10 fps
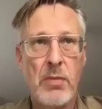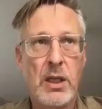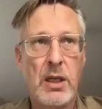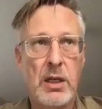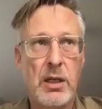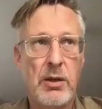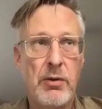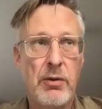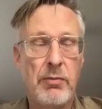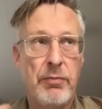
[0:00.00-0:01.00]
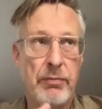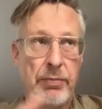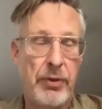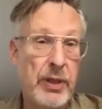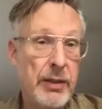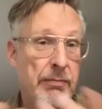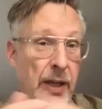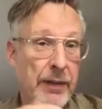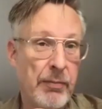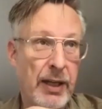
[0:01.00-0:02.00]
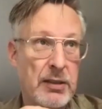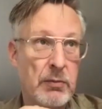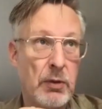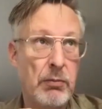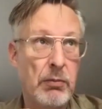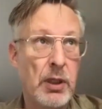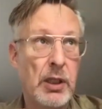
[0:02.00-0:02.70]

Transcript: um, three at the maximum.